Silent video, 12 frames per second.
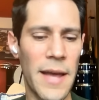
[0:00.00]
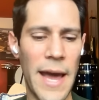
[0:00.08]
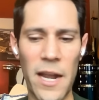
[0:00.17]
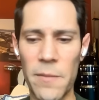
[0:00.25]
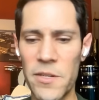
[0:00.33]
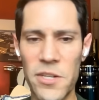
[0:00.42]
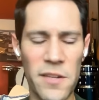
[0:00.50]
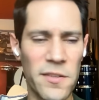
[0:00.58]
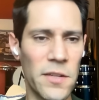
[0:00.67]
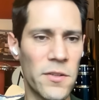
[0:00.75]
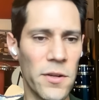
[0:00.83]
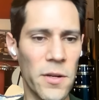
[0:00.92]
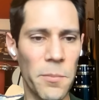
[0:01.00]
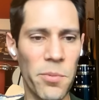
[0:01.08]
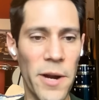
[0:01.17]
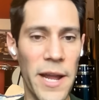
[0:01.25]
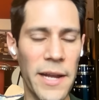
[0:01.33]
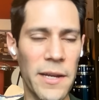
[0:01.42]
Adam and Jesse took a
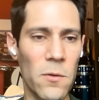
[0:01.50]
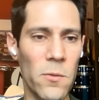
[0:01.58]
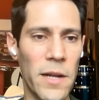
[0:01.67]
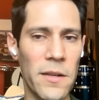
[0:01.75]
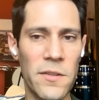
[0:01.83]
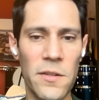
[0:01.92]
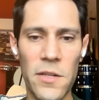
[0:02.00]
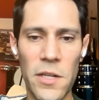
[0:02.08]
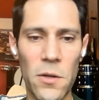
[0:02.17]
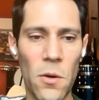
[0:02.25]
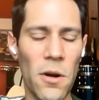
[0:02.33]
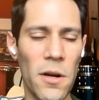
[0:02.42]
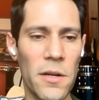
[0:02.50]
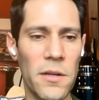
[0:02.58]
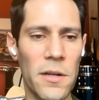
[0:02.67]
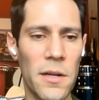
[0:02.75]
break and went to New York